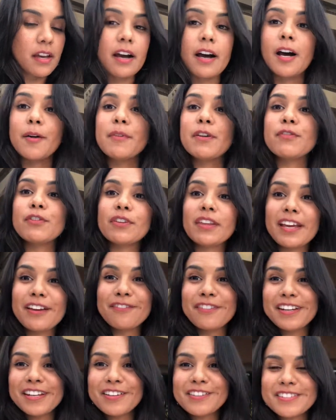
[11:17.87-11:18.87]
If you like
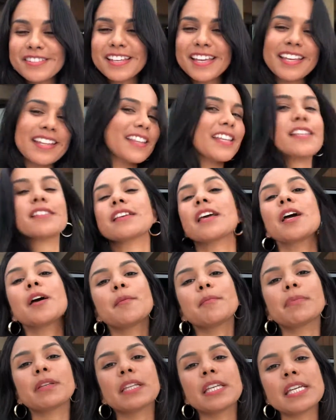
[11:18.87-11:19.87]
videos like this,
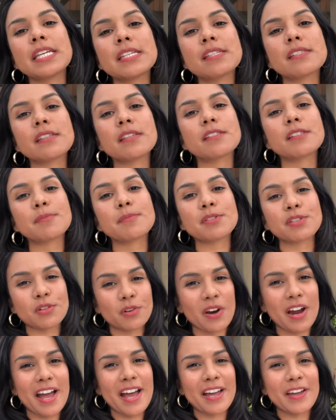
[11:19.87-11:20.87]
please
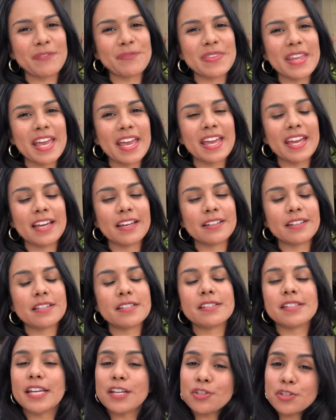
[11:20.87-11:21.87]
subscribe and
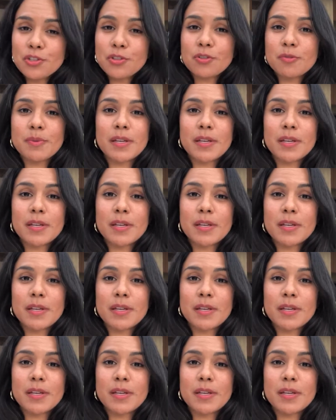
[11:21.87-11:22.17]
stay tuned,